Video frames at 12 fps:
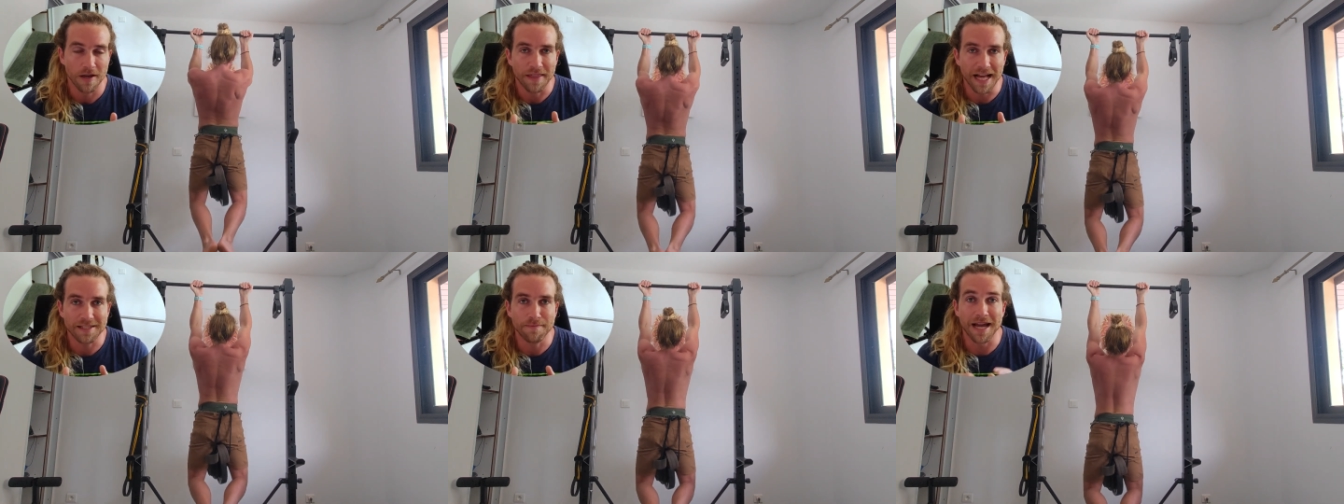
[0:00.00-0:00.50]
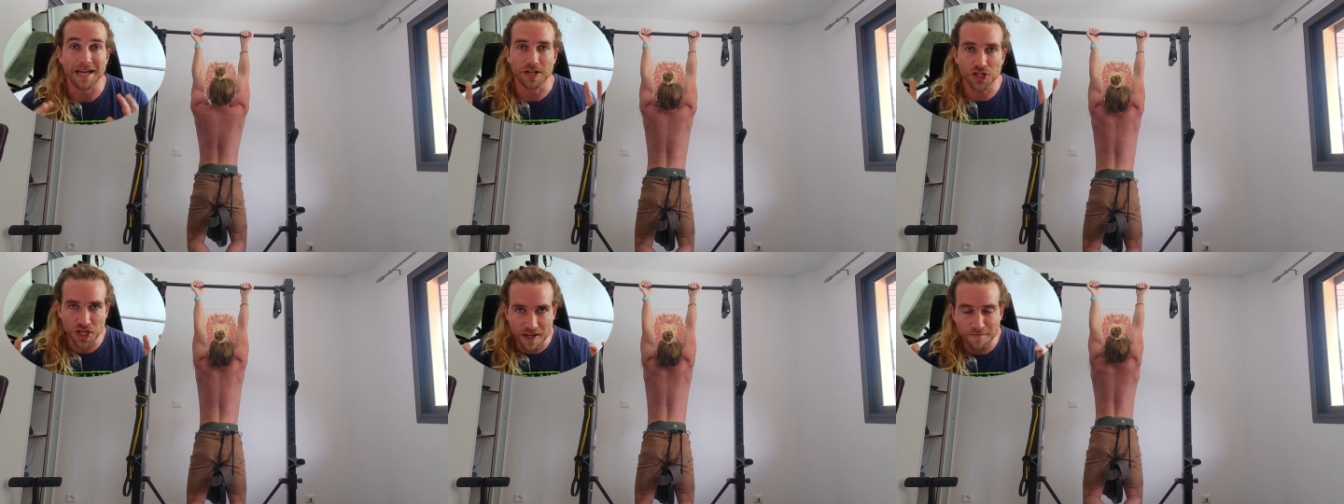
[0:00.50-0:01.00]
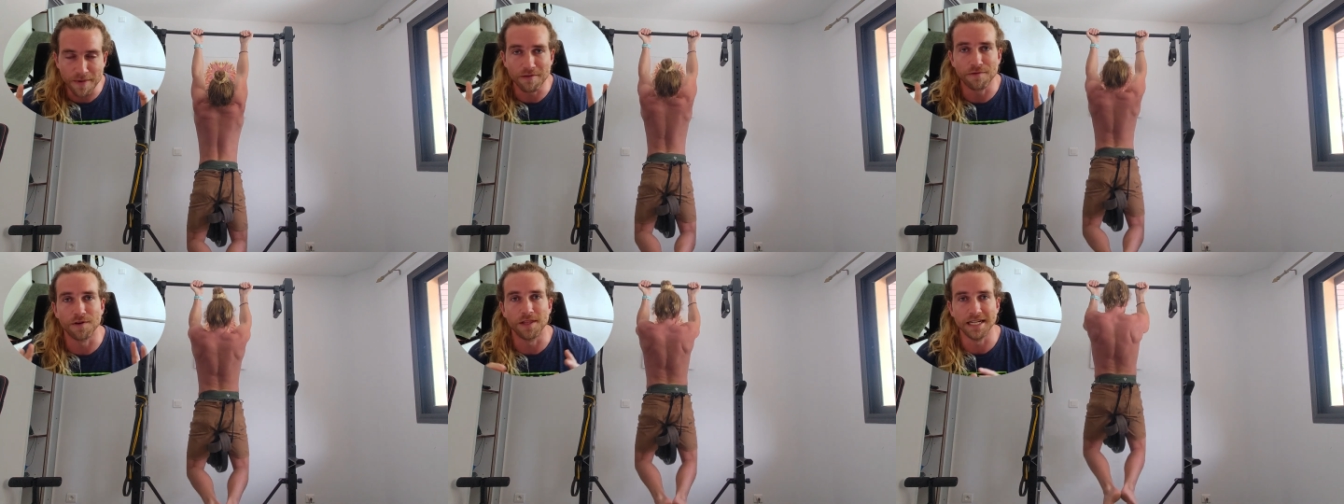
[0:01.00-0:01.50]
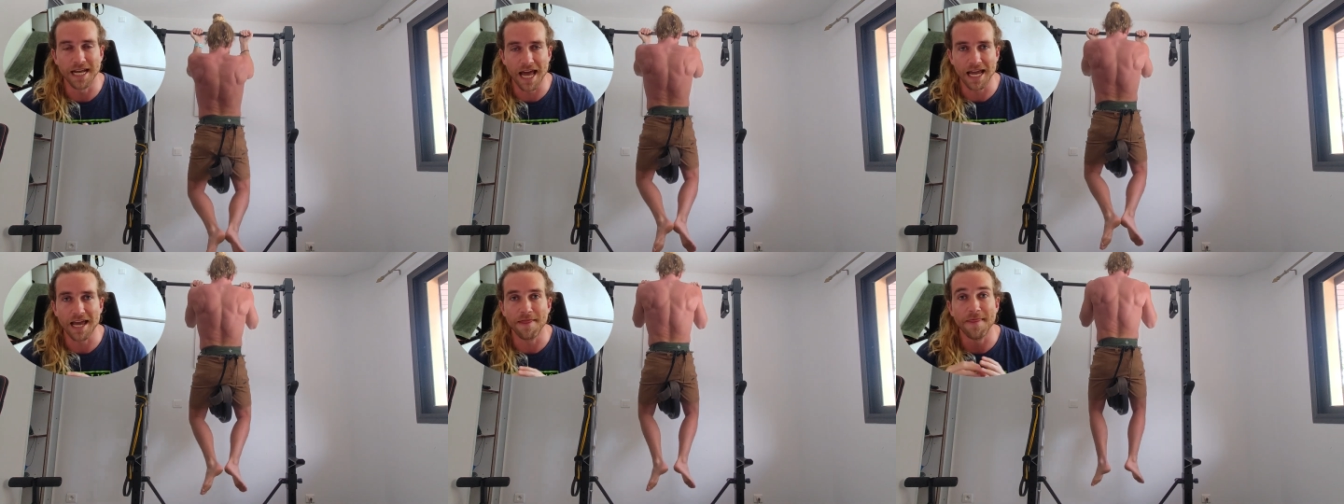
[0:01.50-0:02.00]
That's my achievement for the
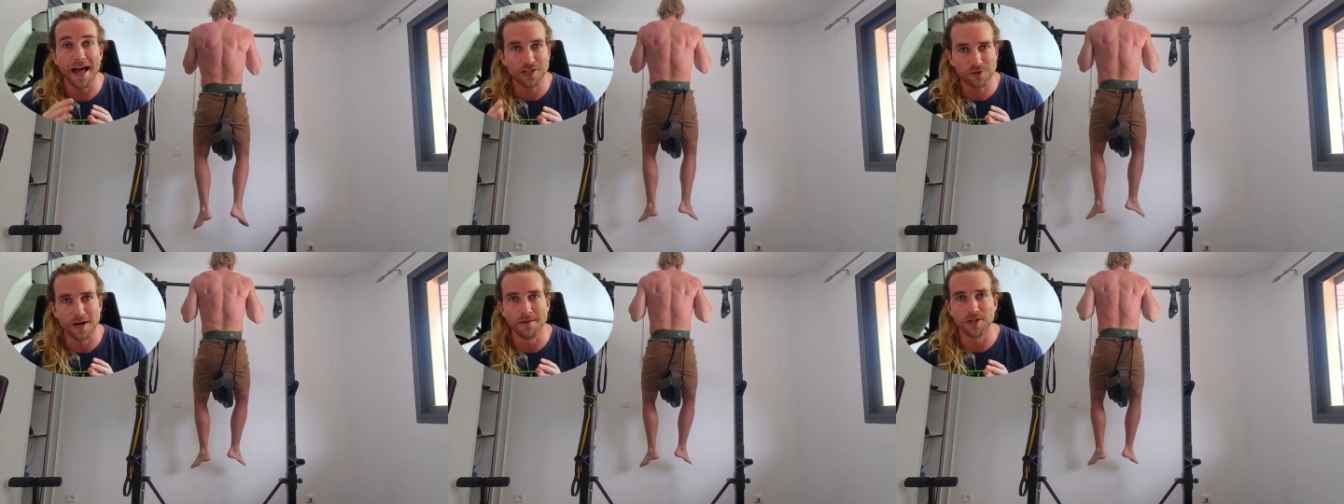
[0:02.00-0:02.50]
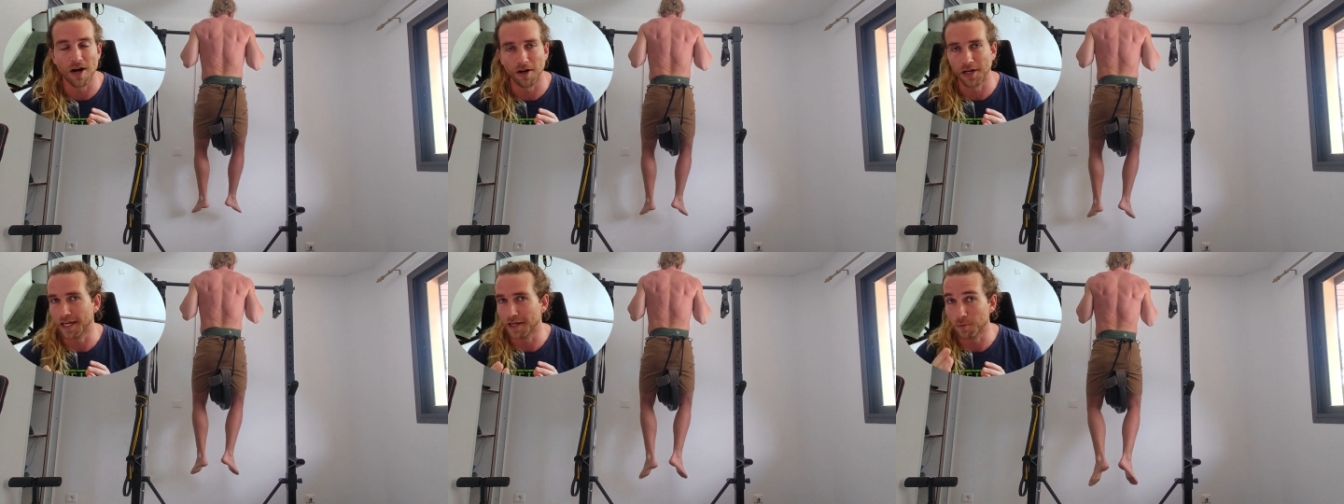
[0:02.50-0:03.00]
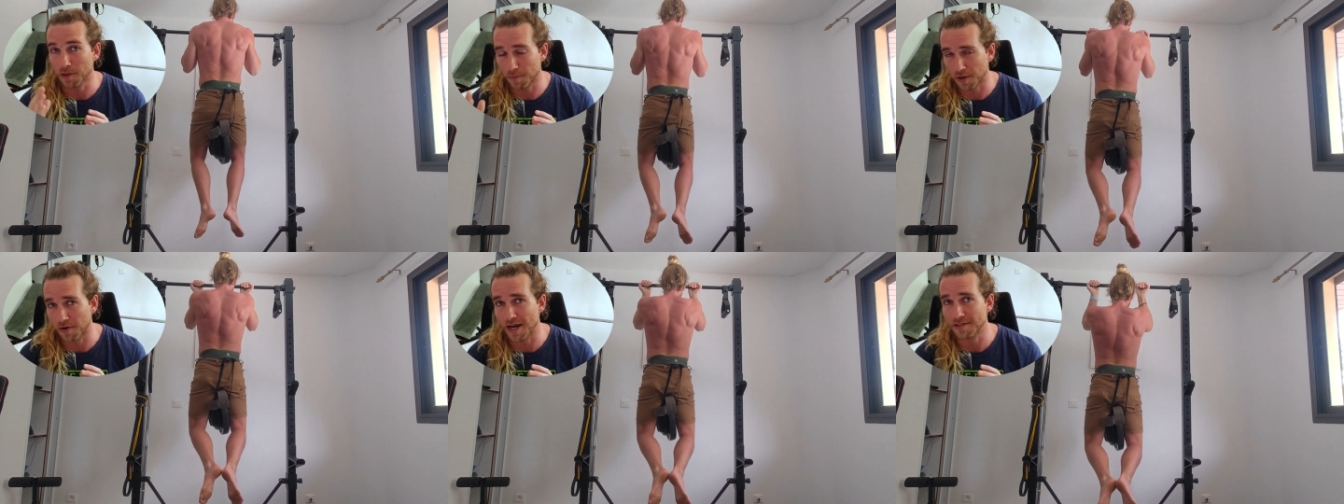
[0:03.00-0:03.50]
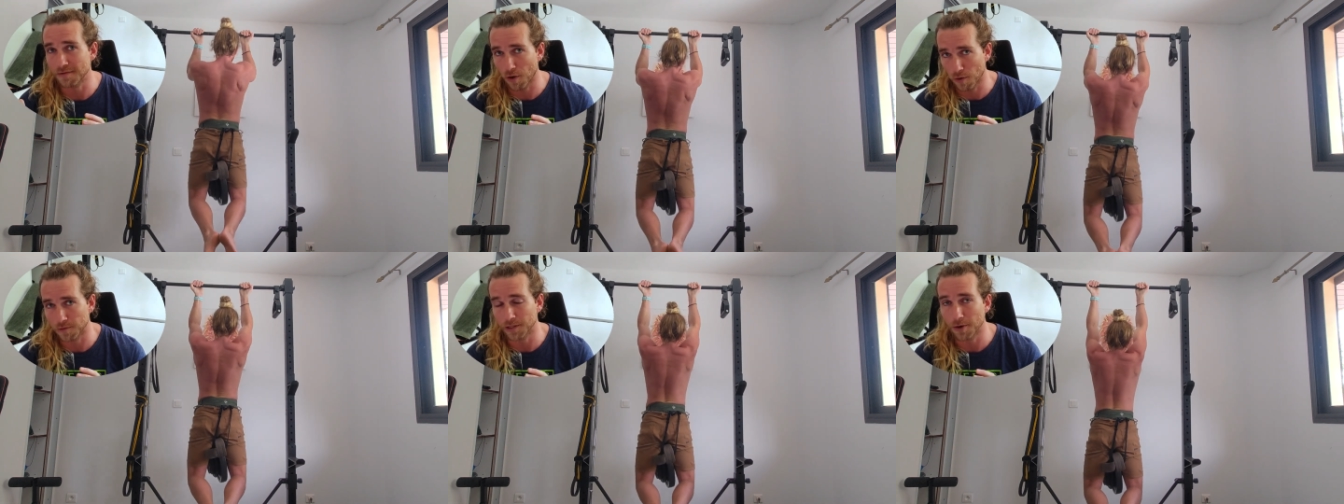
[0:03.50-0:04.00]
day, and that's what I'm targeting with progressive
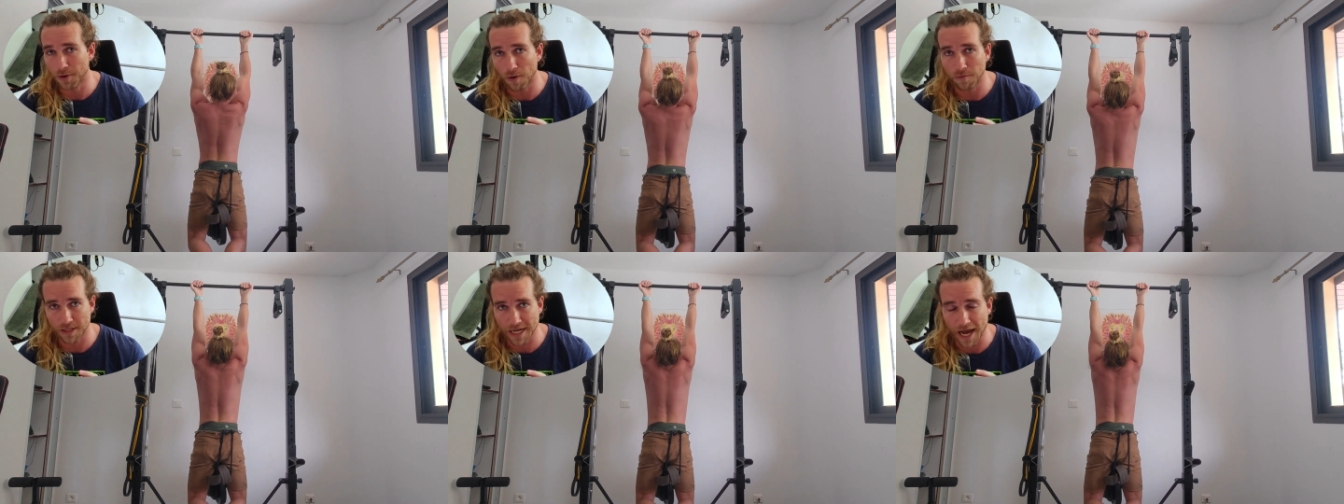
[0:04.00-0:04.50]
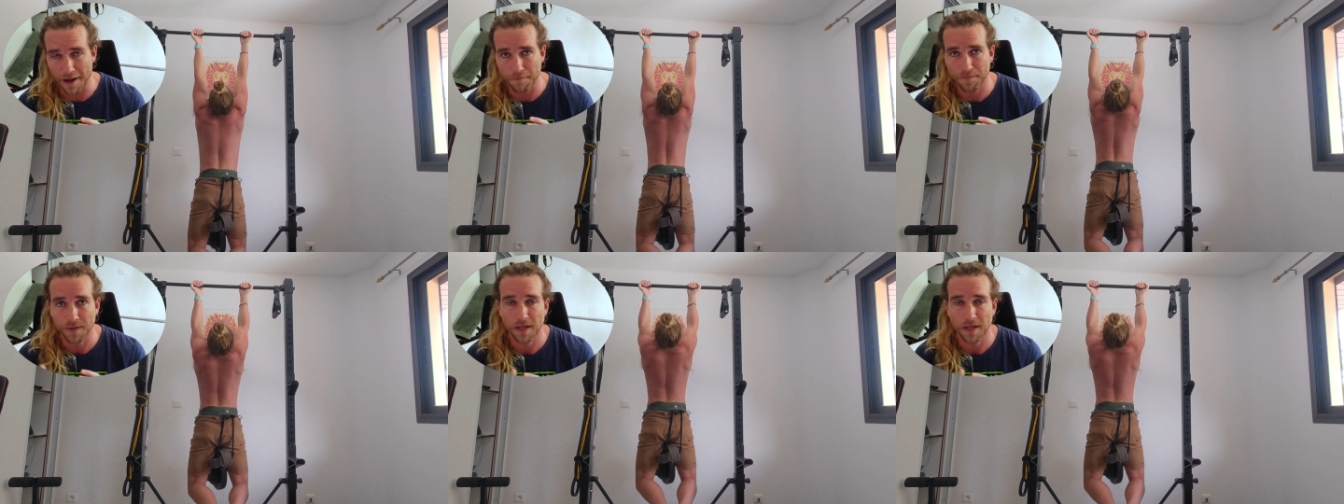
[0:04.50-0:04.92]
overload over time.